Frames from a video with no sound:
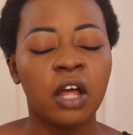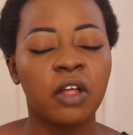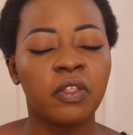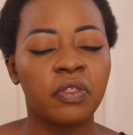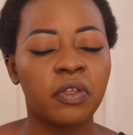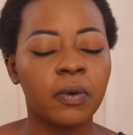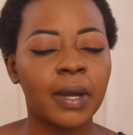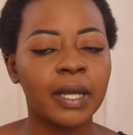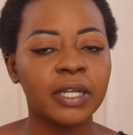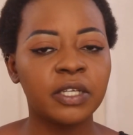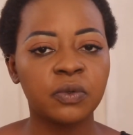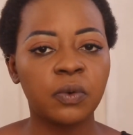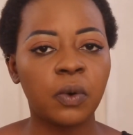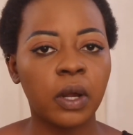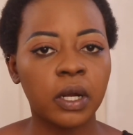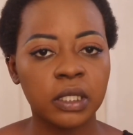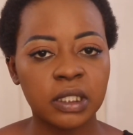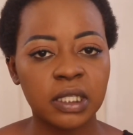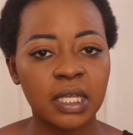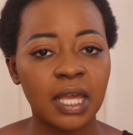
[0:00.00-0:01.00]
Though I do want
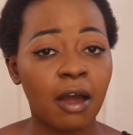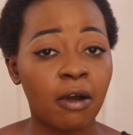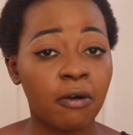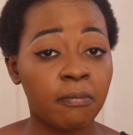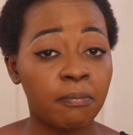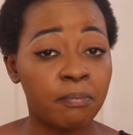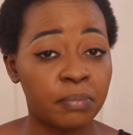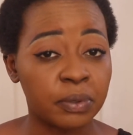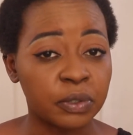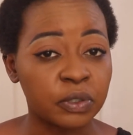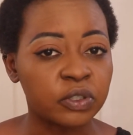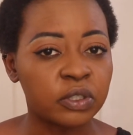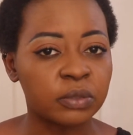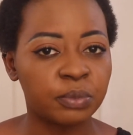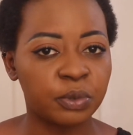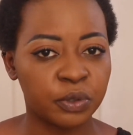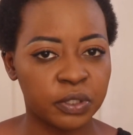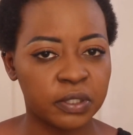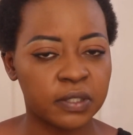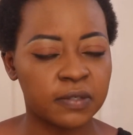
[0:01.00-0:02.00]
to see how
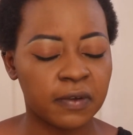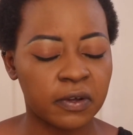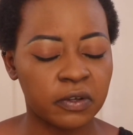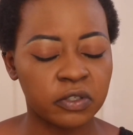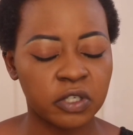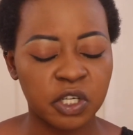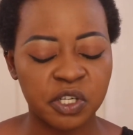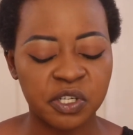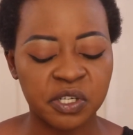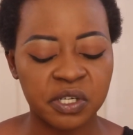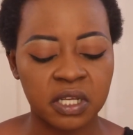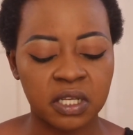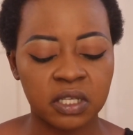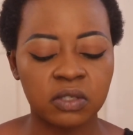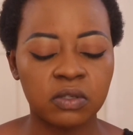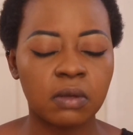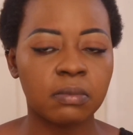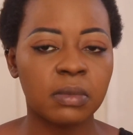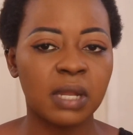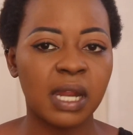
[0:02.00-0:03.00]
buildable this foundation is,
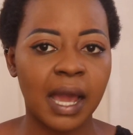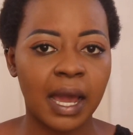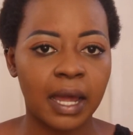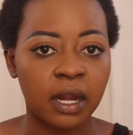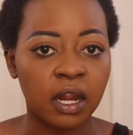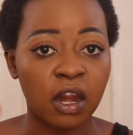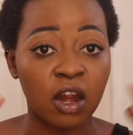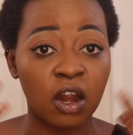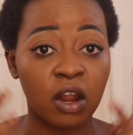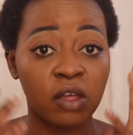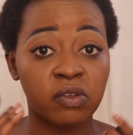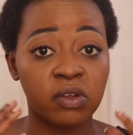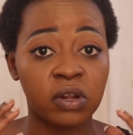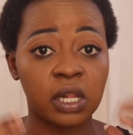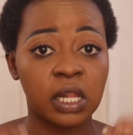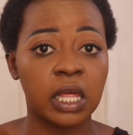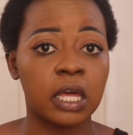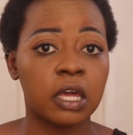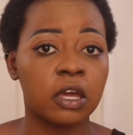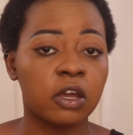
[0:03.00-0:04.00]
so I'm going to add another
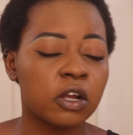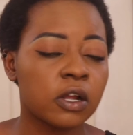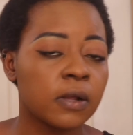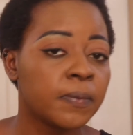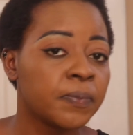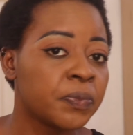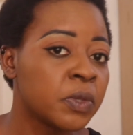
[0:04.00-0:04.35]
layer.